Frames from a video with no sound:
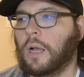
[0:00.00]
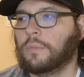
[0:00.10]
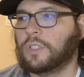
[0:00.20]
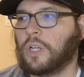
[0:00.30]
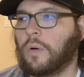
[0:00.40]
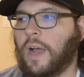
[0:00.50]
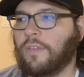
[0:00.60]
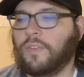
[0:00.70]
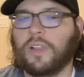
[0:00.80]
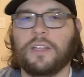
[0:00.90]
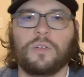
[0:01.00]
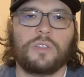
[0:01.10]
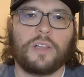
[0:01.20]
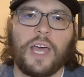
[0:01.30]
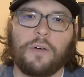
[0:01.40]
So I feel like
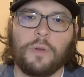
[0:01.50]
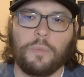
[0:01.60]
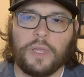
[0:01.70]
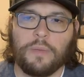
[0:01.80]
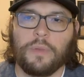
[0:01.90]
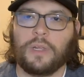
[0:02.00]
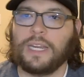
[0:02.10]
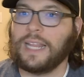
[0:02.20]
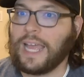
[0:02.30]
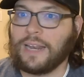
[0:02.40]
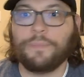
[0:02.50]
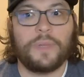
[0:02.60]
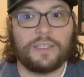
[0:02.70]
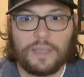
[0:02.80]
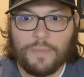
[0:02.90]
there's a lot of replayability. And then,
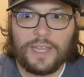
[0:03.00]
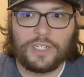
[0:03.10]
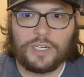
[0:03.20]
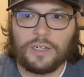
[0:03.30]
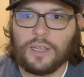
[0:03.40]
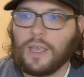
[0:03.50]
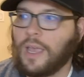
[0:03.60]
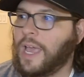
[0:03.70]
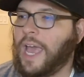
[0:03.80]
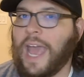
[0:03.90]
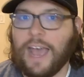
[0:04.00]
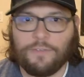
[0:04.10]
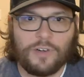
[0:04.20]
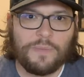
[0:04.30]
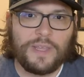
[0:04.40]
as I mentioned,
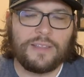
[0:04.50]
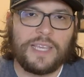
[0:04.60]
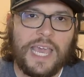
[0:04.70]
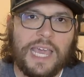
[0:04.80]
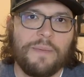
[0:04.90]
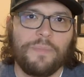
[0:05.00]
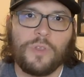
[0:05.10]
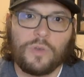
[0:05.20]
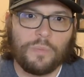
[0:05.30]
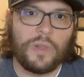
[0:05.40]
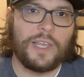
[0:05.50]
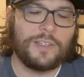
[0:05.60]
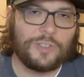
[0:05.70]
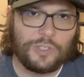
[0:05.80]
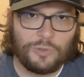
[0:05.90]
after you beat the game, you can play
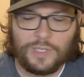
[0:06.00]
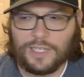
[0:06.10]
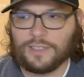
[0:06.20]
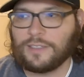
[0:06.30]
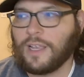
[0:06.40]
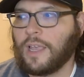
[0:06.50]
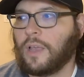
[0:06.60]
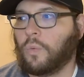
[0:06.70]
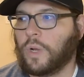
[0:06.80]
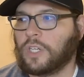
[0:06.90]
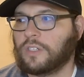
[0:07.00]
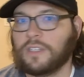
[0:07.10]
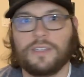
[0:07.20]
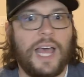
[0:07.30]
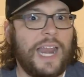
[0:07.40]
as Julius, which
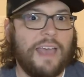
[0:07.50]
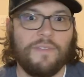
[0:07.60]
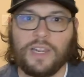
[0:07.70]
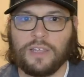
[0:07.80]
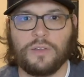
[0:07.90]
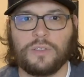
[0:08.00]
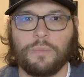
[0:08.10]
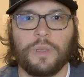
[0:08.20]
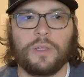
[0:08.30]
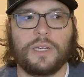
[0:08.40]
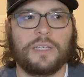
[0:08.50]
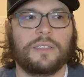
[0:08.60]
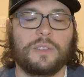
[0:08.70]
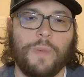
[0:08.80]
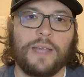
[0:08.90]
does not have any of those
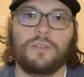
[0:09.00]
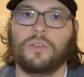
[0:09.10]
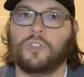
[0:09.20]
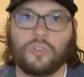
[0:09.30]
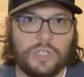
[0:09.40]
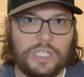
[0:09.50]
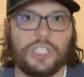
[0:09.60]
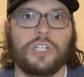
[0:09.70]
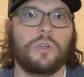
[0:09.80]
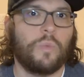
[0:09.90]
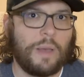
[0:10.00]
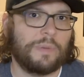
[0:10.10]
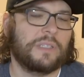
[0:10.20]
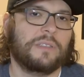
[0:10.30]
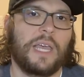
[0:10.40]
abilities. It's back to the traditional
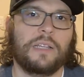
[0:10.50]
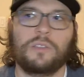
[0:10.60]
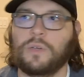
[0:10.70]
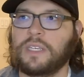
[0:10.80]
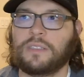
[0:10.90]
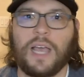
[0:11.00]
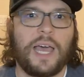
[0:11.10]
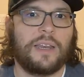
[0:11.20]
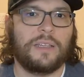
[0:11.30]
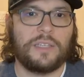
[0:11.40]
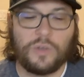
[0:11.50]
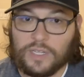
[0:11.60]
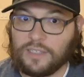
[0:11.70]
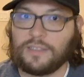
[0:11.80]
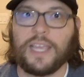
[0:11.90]
weapon set. So he's got, you
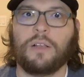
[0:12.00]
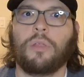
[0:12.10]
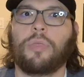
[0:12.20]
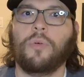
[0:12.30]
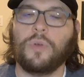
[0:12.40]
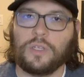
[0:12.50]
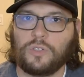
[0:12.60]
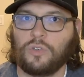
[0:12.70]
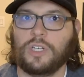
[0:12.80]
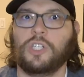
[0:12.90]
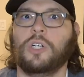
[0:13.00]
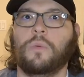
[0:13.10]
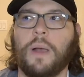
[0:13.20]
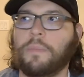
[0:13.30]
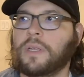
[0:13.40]
can cycle through his traditional
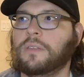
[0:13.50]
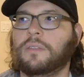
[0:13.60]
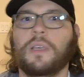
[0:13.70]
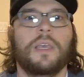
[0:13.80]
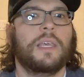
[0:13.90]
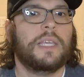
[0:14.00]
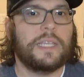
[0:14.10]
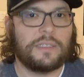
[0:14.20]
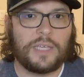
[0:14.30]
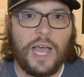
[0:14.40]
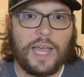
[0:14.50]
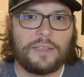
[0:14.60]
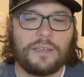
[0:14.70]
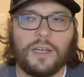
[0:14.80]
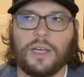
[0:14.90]
weapons. He's
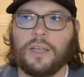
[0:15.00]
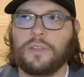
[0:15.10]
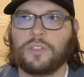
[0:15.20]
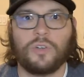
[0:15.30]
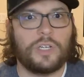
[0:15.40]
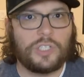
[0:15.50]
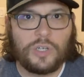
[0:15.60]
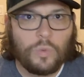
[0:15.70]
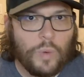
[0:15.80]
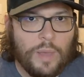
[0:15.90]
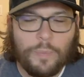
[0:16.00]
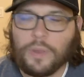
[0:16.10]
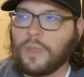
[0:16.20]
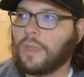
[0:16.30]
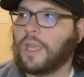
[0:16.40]
got the traditional
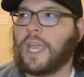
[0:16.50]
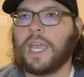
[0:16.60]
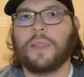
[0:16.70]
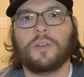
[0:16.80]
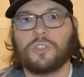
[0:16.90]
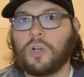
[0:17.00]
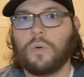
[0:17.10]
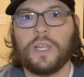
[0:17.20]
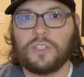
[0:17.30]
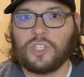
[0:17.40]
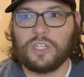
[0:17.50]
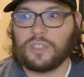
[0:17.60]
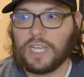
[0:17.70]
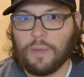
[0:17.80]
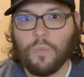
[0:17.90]
whip, and there's no, it's
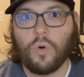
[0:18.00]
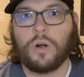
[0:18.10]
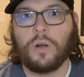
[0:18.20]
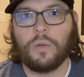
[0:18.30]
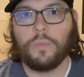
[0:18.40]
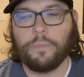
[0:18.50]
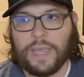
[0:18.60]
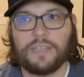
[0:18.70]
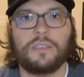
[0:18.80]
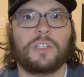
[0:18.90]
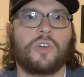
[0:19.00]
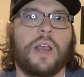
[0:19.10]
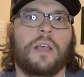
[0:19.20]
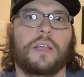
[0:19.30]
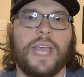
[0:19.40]
just like a more basic
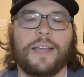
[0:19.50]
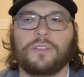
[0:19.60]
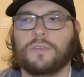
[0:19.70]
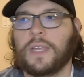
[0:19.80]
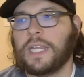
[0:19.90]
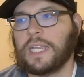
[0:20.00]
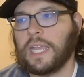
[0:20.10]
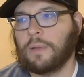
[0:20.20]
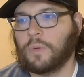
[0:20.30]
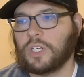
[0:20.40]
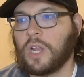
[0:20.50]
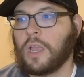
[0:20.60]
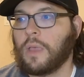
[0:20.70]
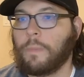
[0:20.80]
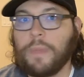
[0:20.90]
Castlevania game, which
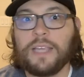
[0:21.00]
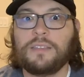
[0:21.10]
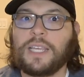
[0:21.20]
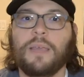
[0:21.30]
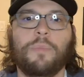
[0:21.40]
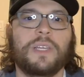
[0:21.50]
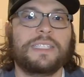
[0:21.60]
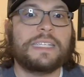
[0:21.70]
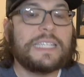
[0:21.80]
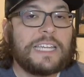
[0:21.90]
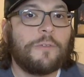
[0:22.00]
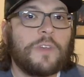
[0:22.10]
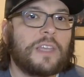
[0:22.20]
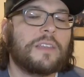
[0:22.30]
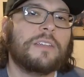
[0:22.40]
makes the gameplay
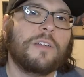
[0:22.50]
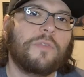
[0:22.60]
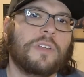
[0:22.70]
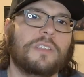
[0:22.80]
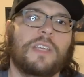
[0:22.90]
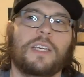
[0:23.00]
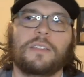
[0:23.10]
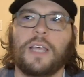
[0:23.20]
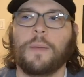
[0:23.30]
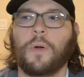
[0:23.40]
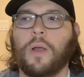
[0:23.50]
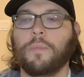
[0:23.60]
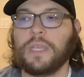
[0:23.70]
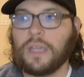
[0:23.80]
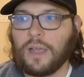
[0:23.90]
significantly different the second time
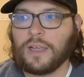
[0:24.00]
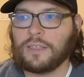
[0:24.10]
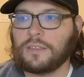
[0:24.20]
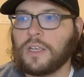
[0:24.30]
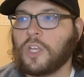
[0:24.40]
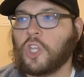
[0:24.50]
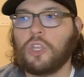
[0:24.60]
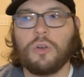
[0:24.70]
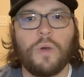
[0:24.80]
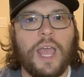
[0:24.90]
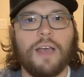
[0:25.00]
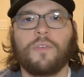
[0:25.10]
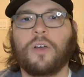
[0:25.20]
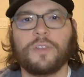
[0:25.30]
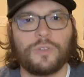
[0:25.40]
around because you don't
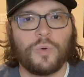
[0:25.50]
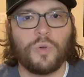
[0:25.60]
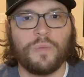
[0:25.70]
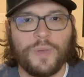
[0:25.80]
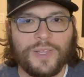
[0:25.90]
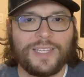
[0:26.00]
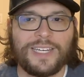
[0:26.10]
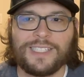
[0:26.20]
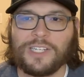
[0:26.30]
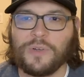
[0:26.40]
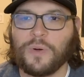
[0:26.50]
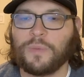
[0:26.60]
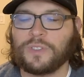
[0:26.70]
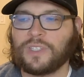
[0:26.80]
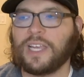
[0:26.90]
have all these cool abilities and you
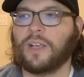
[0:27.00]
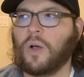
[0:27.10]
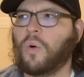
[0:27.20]
almost like, oh